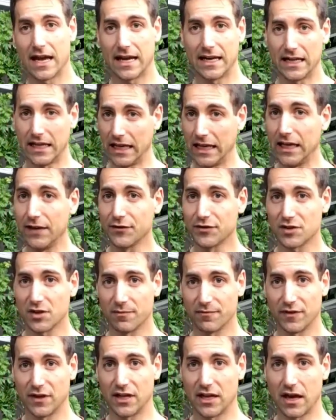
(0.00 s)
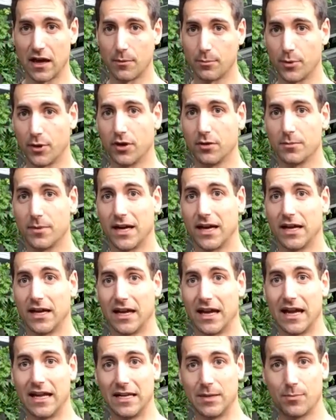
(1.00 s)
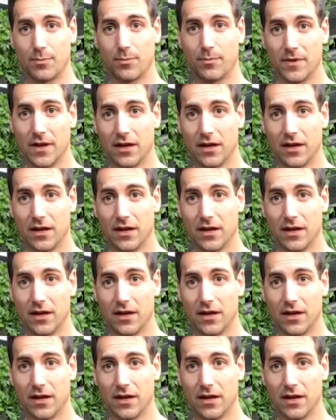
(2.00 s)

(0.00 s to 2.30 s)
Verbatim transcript: and if something happened by any